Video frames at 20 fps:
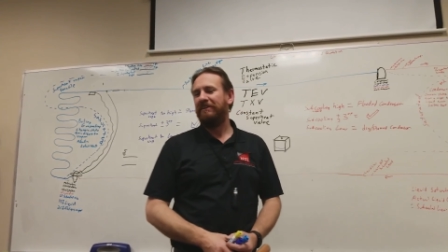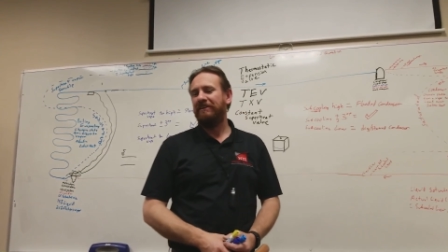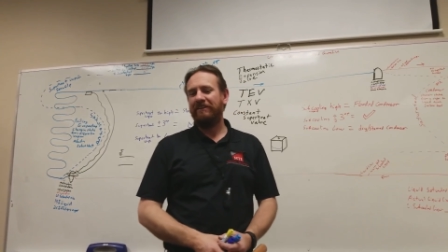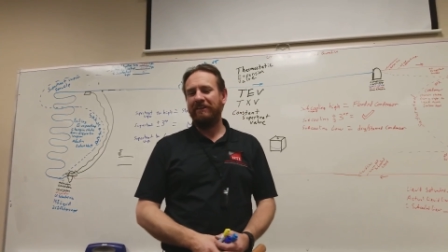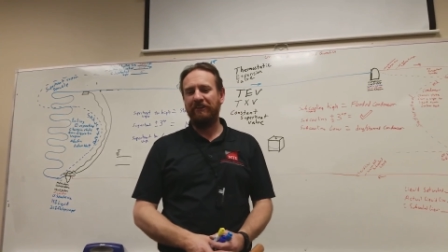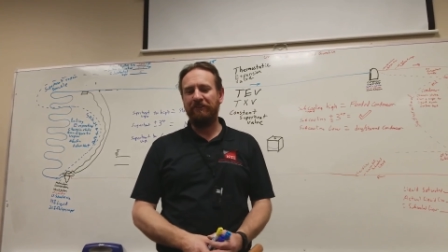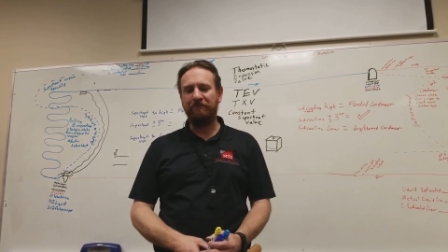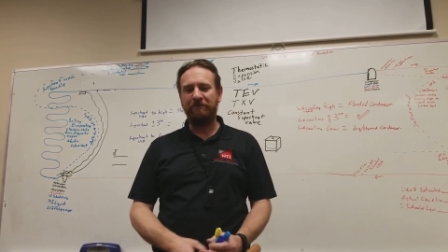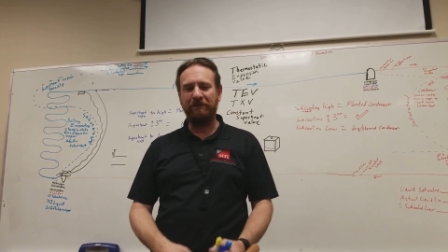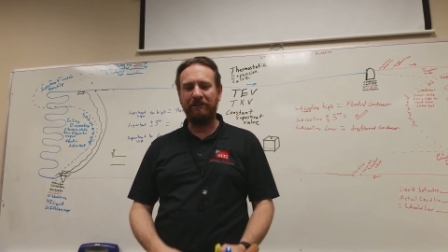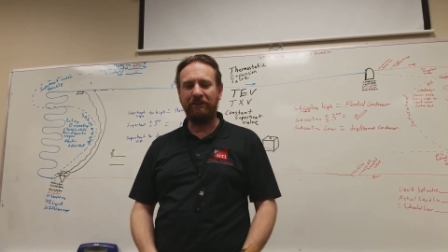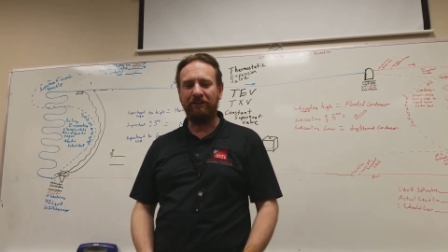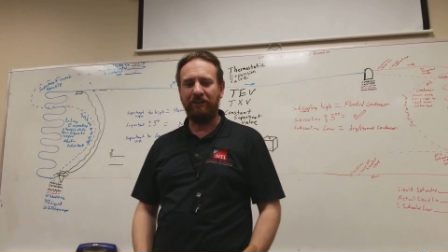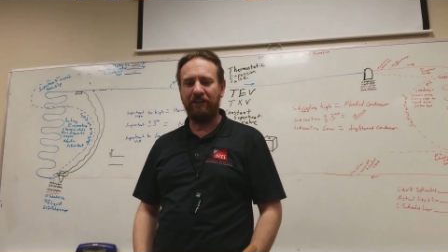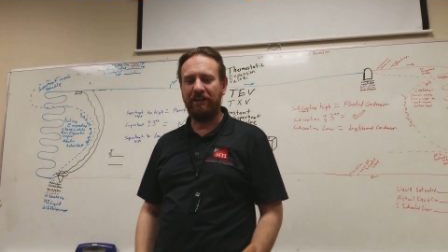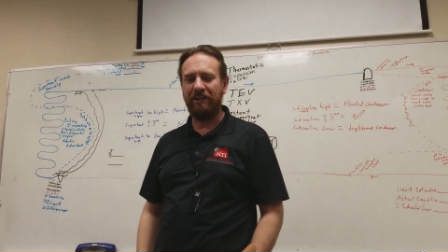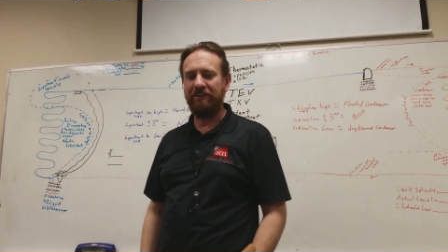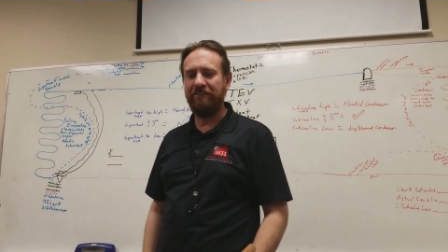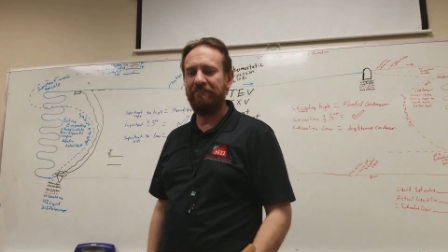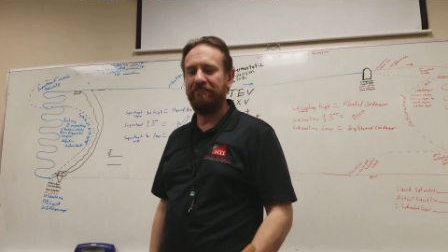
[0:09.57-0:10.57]
They spend a
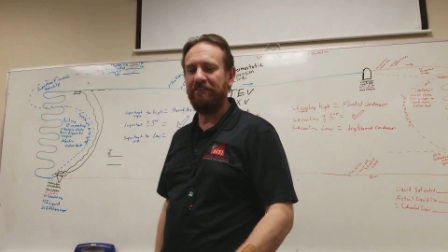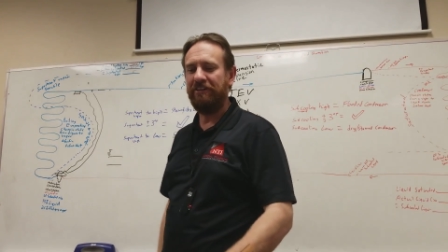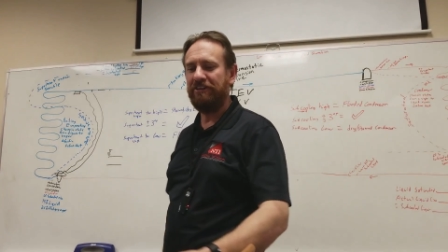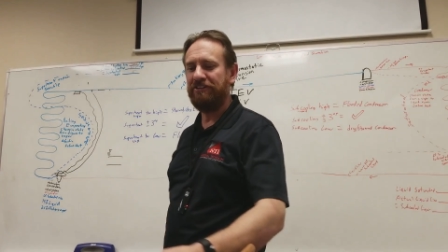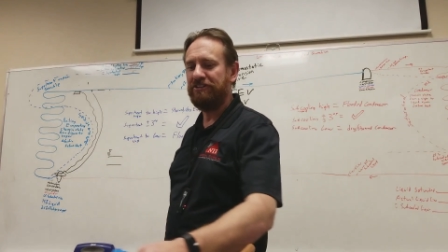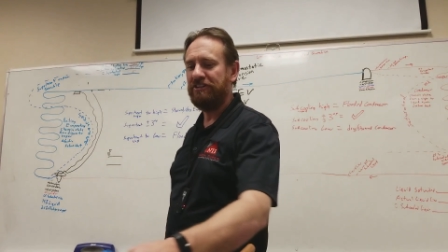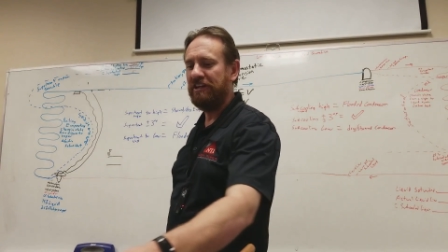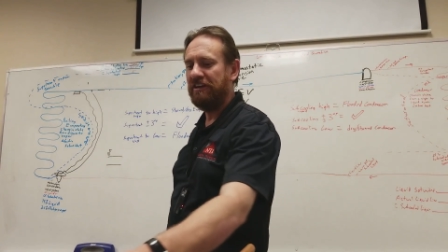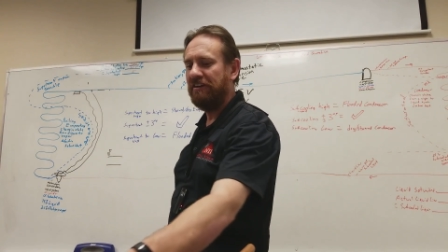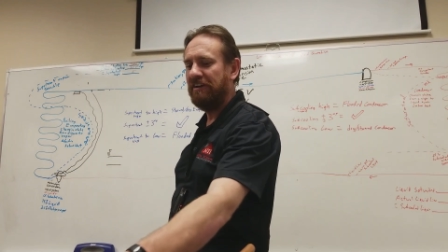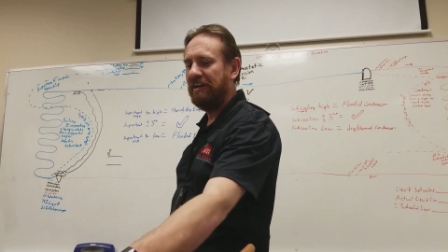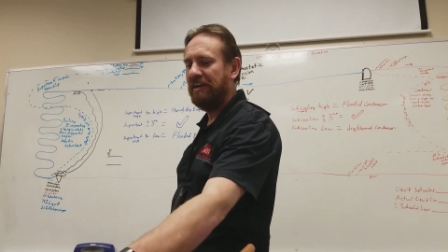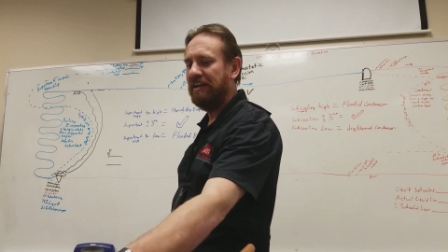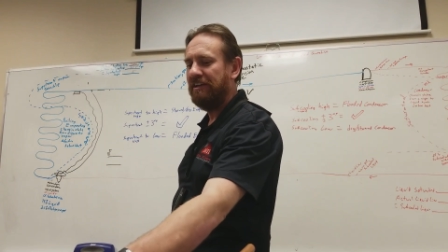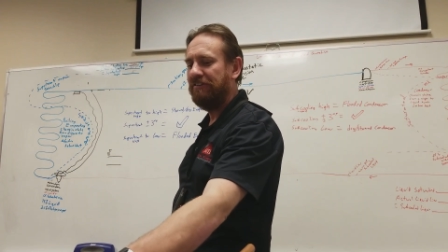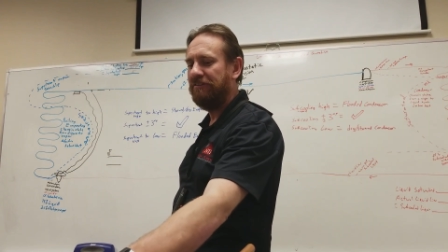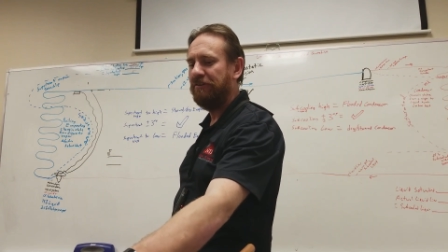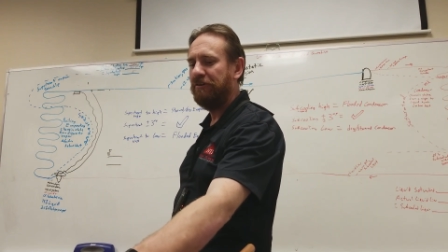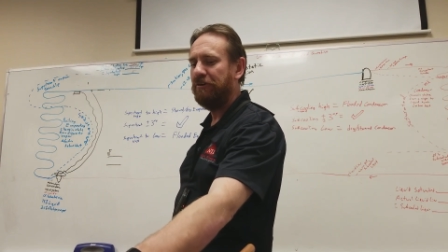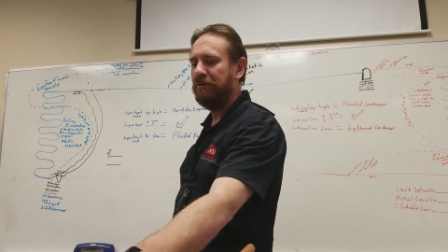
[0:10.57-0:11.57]
lot of engineering
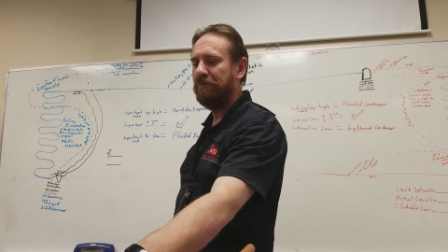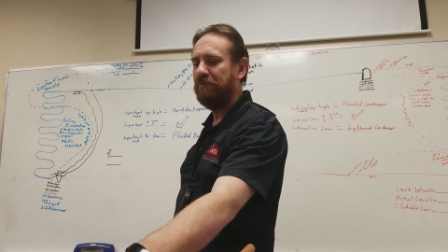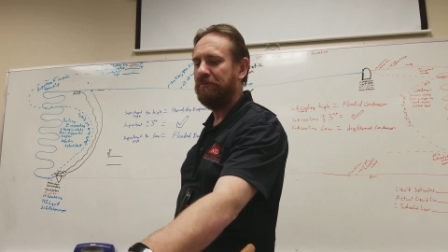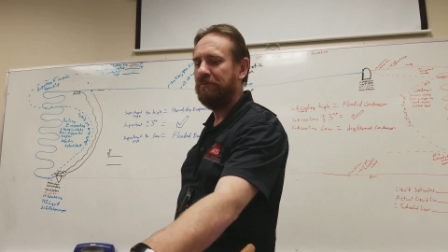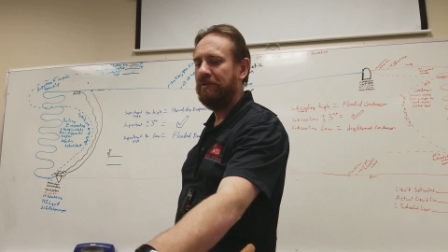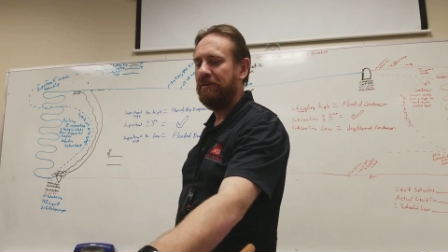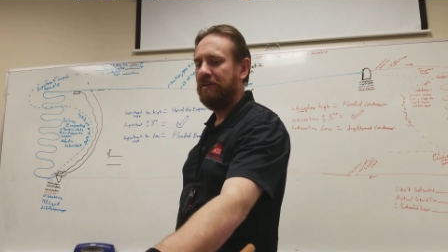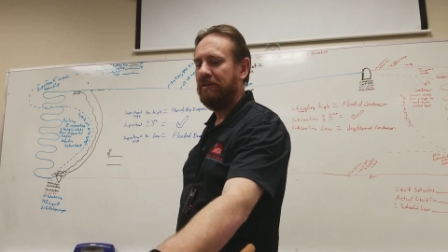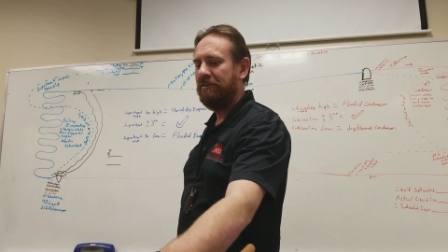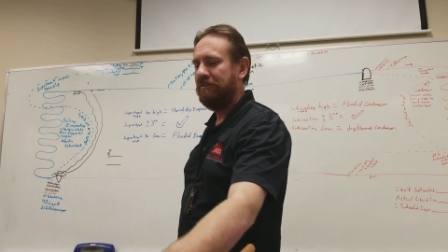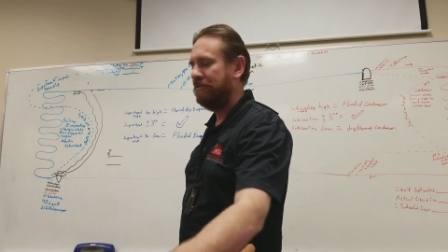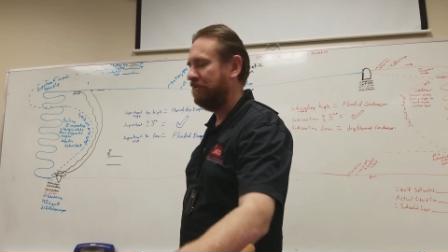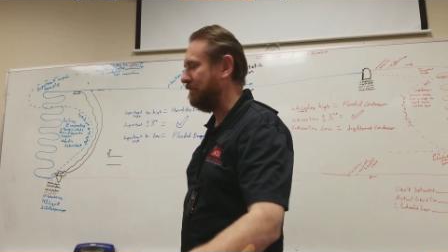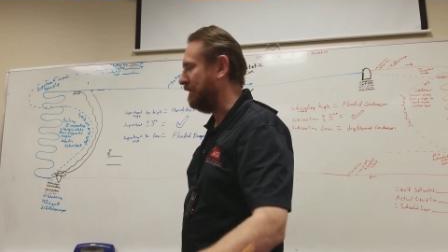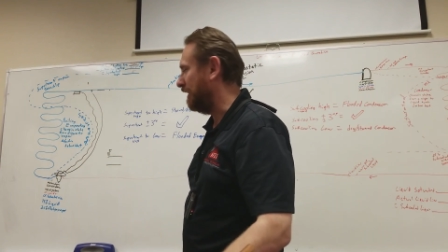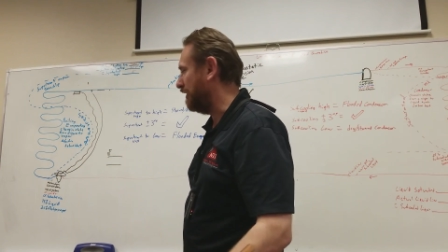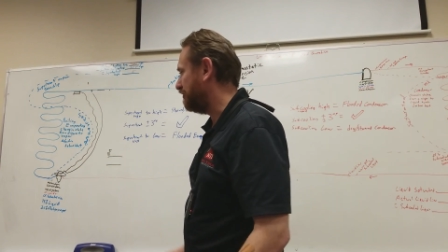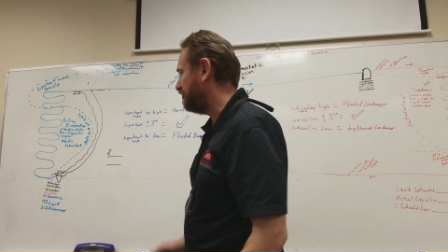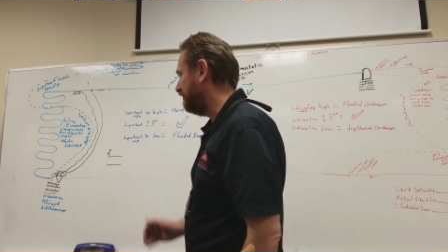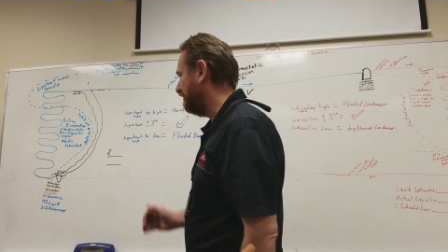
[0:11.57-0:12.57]
into them to
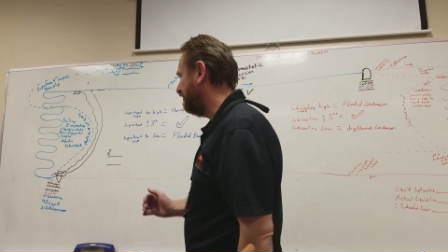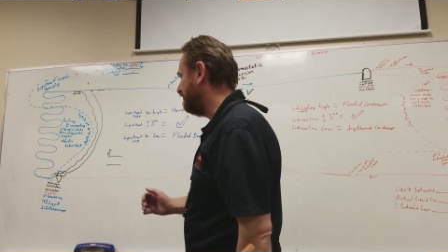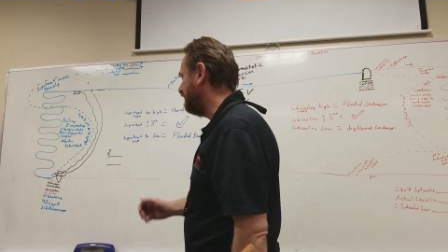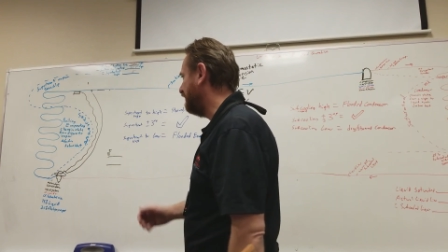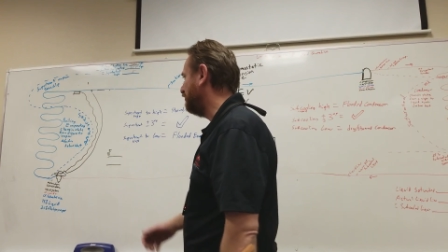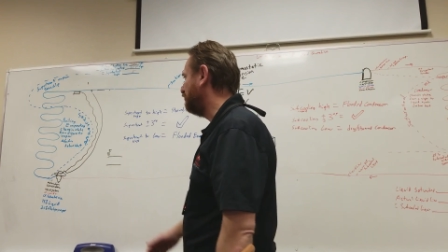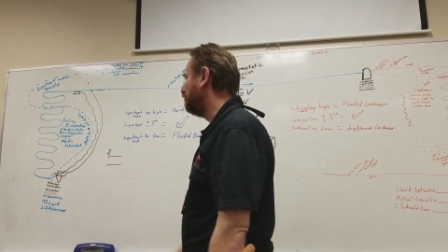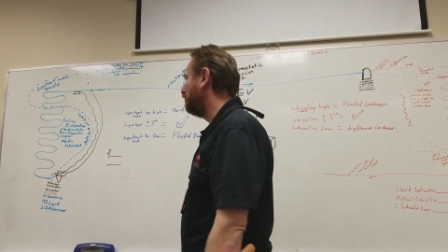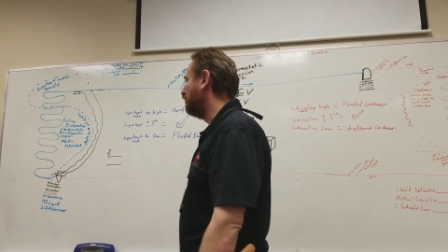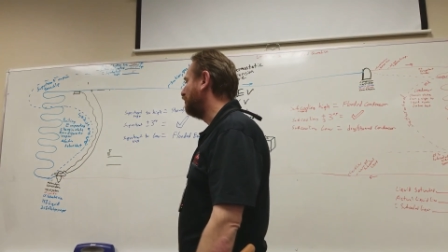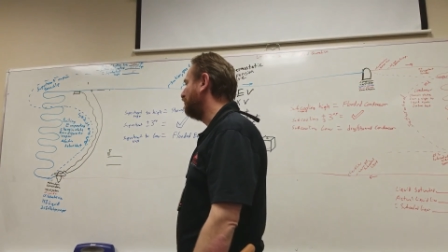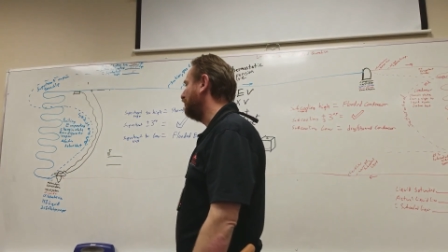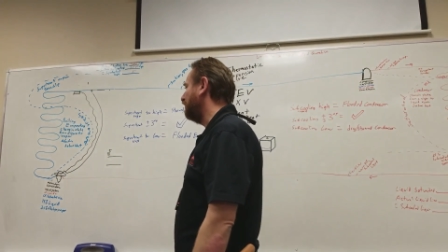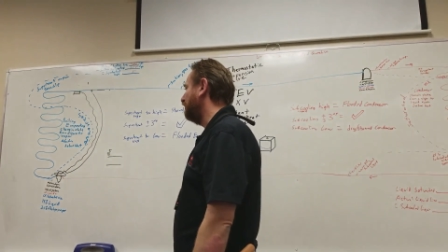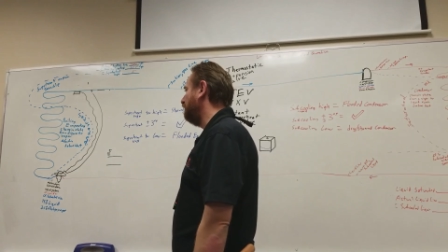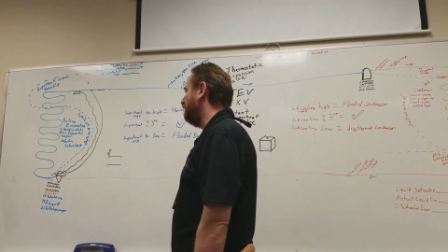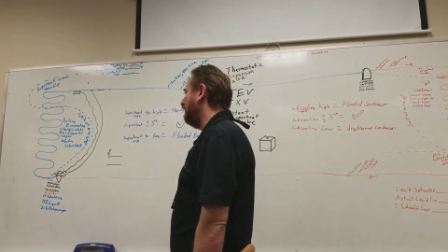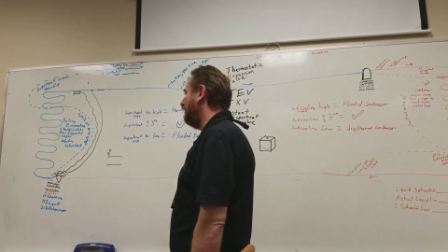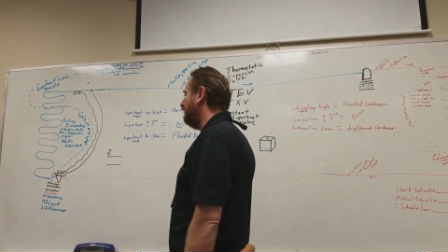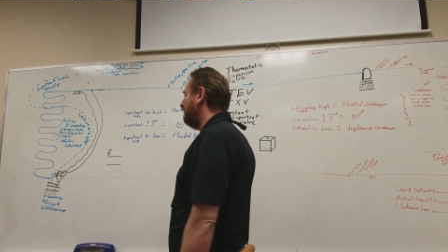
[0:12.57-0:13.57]
make sure these things work
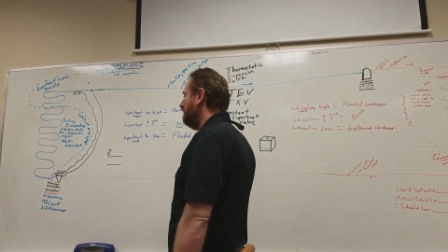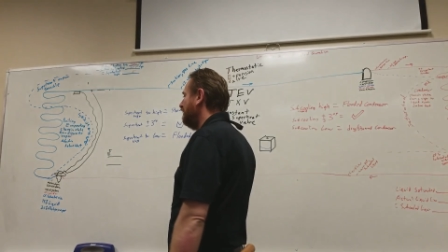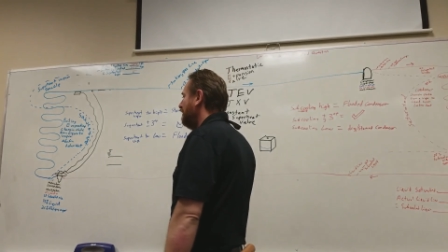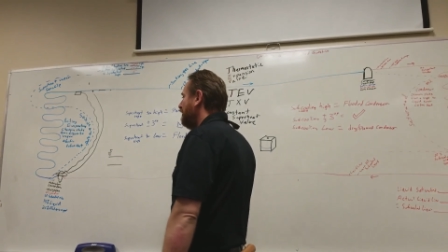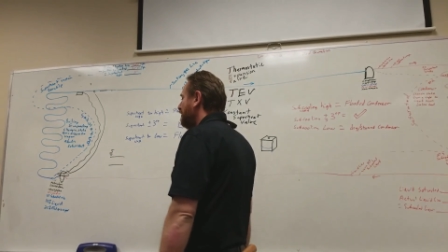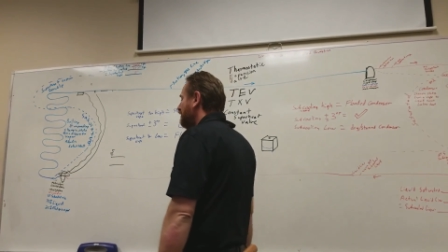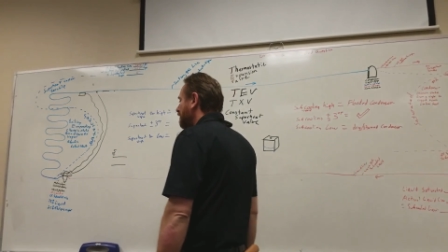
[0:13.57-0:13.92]
really well.